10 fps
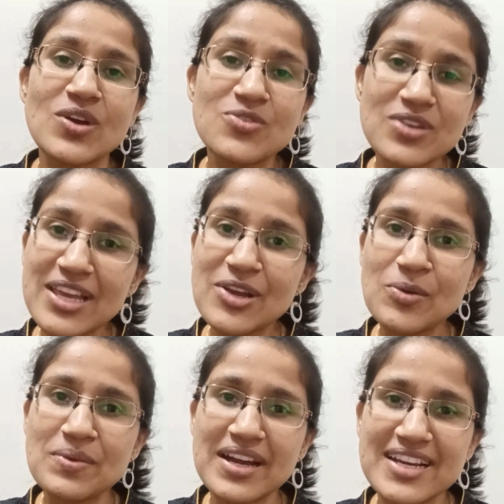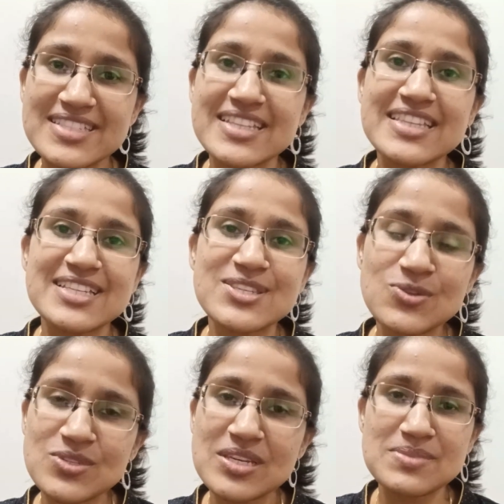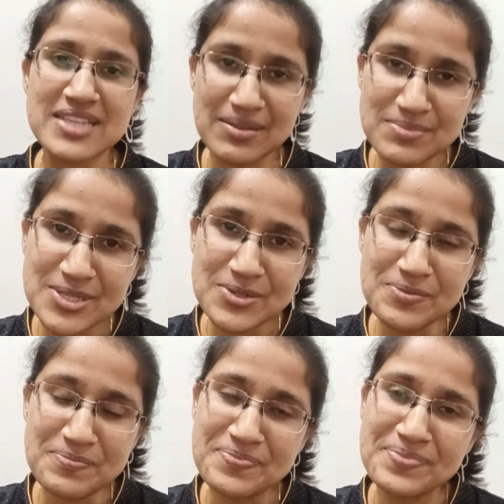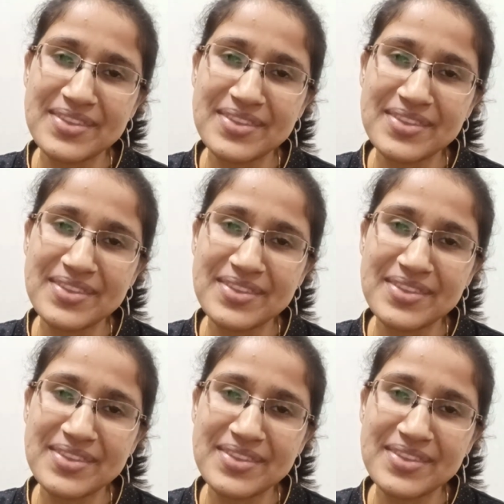I really hope, guys, that these two tips helped you,